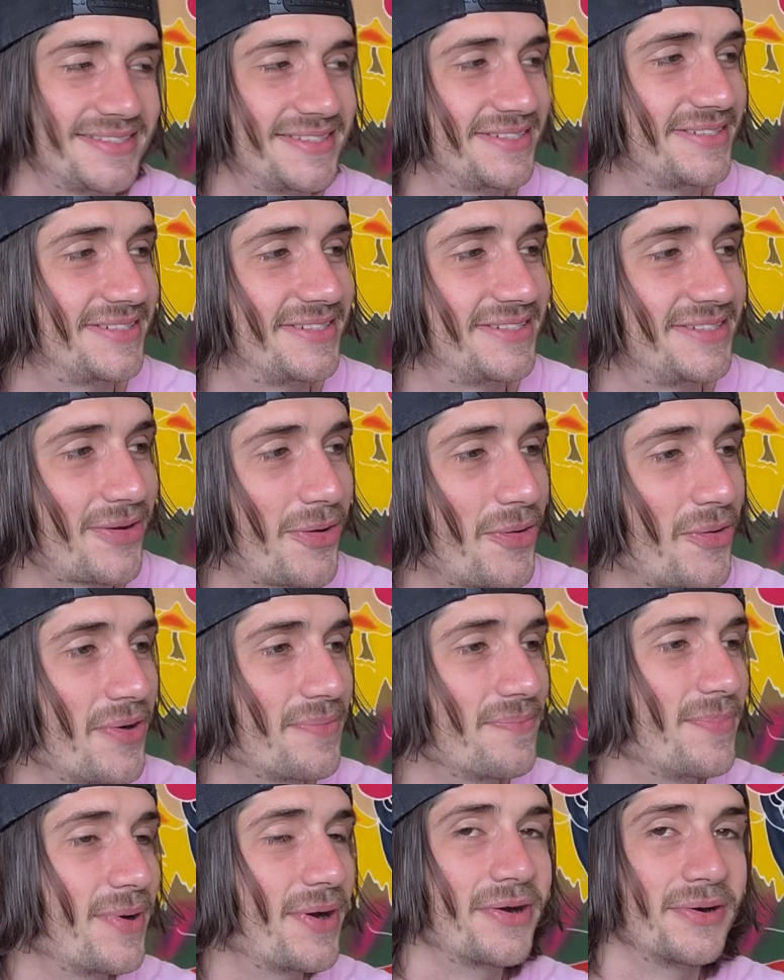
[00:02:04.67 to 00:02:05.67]
This is so
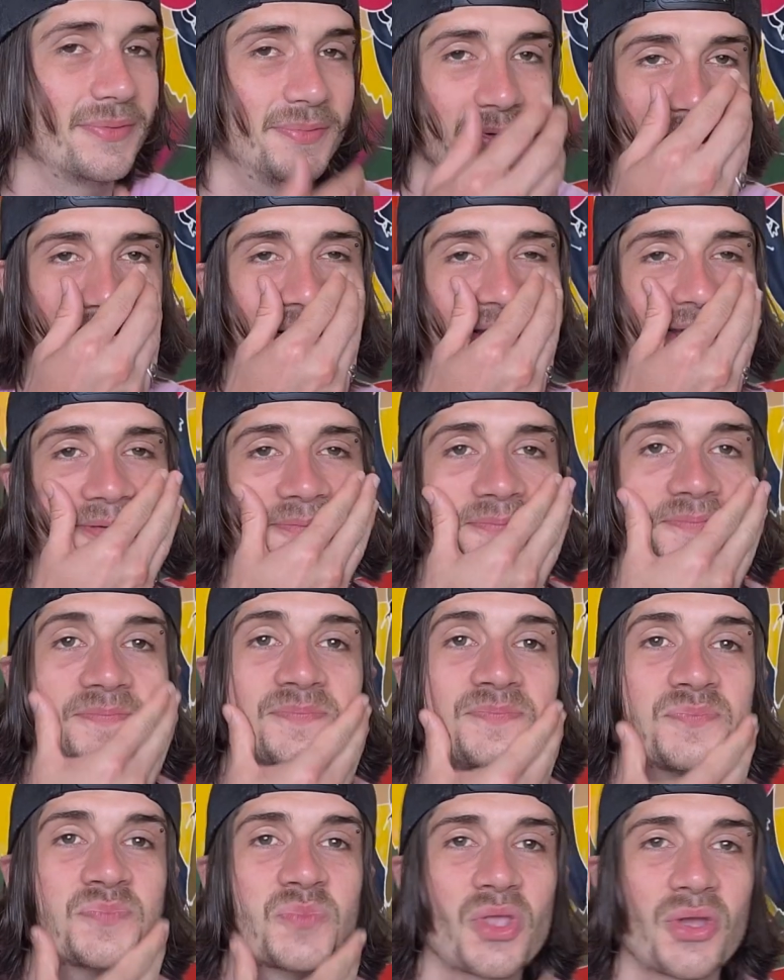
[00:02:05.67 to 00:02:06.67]
unbearable, man.
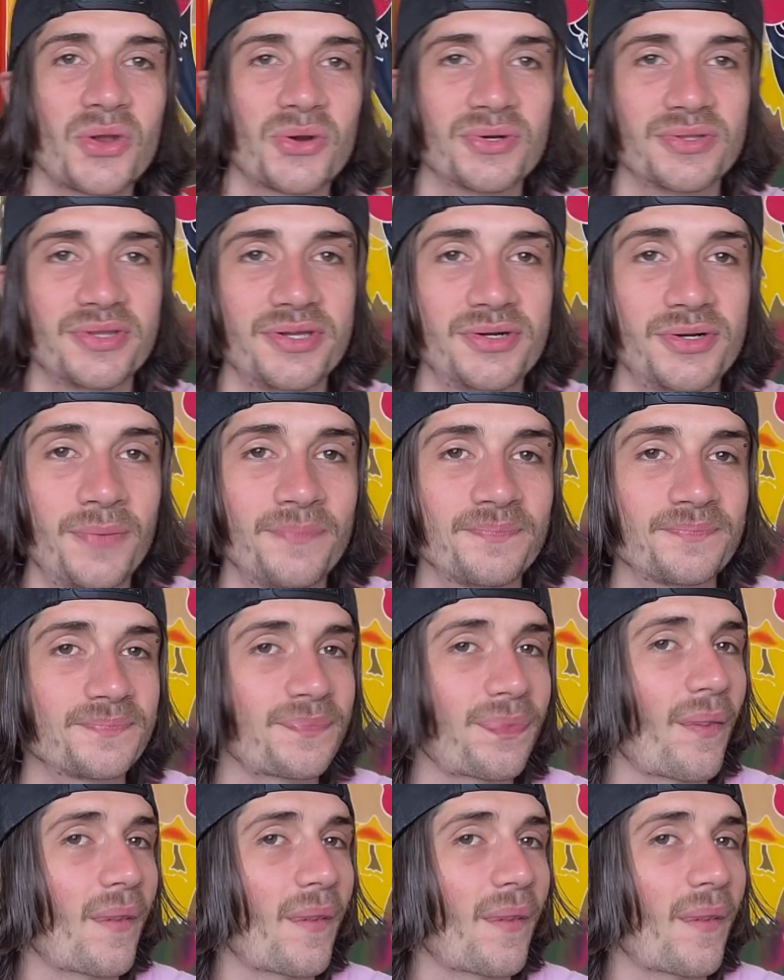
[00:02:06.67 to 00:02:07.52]
Her little